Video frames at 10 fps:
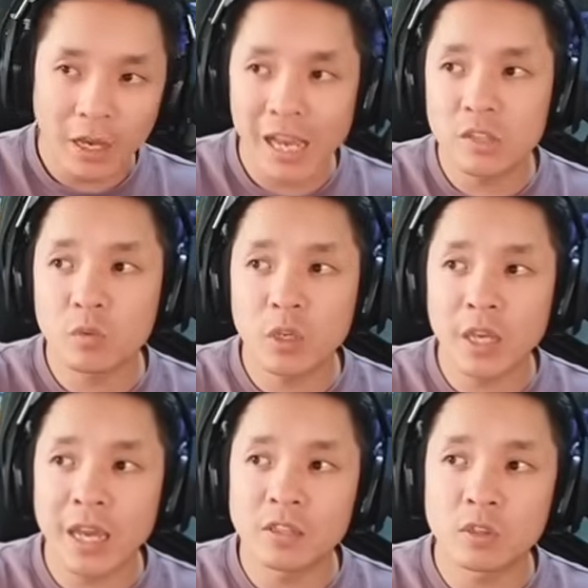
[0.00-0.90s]
as we
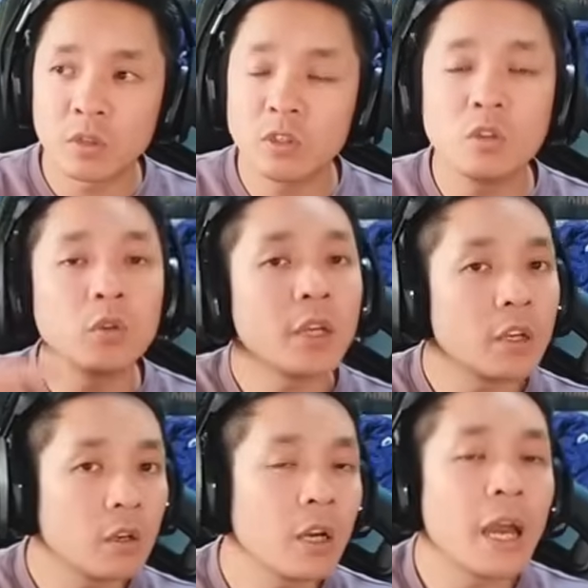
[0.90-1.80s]
enter a new
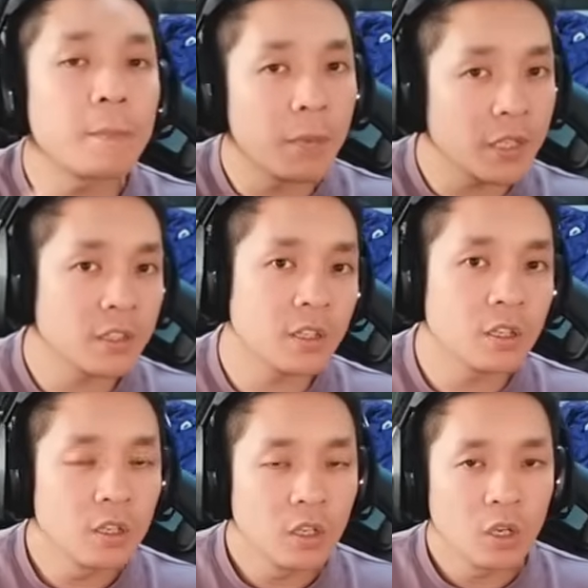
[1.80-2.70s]
era and meta
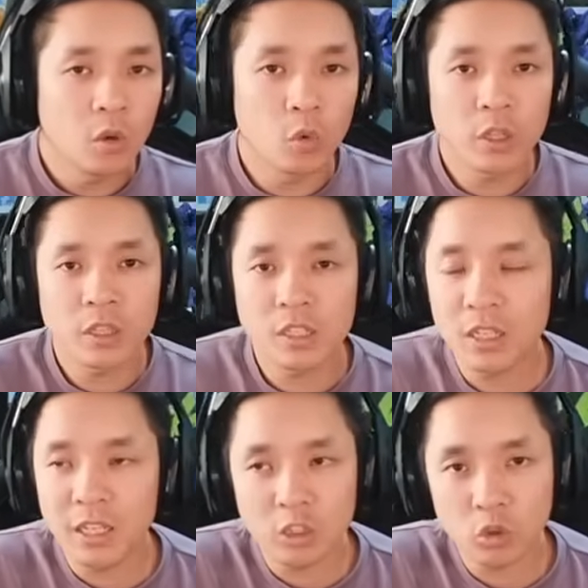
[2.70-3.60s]
with
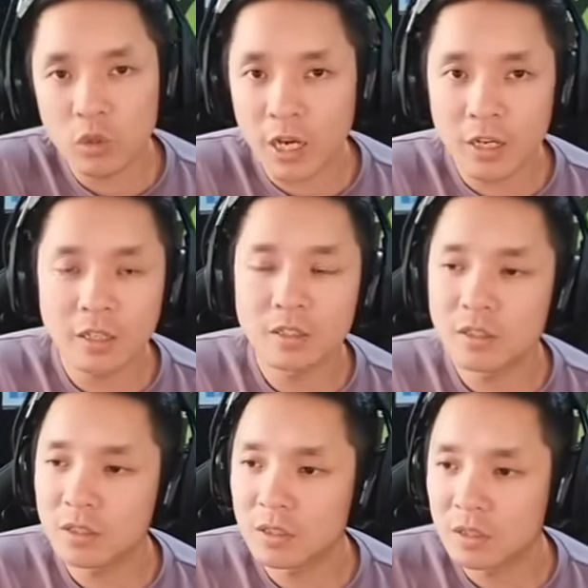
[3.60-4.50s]
Celestial
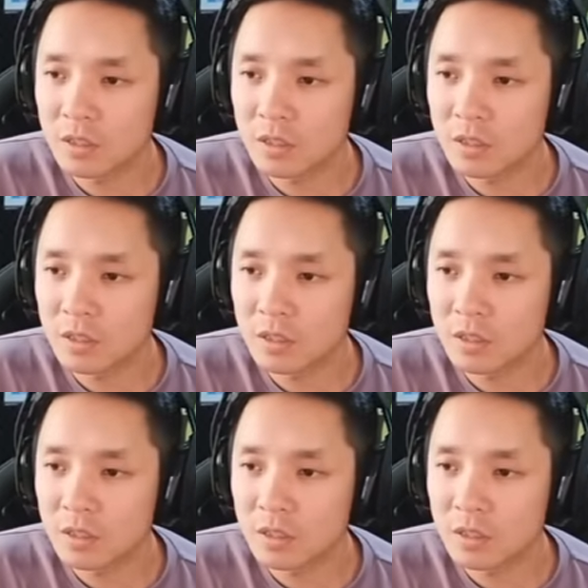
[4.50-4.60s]
Guardians.